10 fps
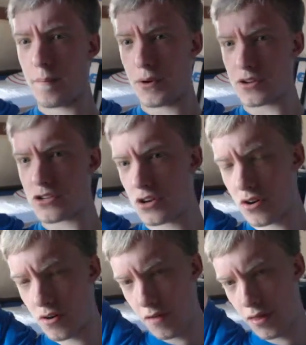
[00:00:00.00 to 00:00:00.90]
pretty
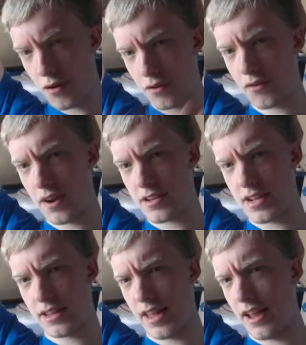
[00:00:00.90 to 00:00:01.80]
sure third grade
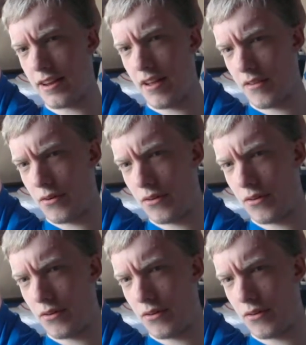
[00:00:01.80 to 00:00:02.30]
is like the 8 9 year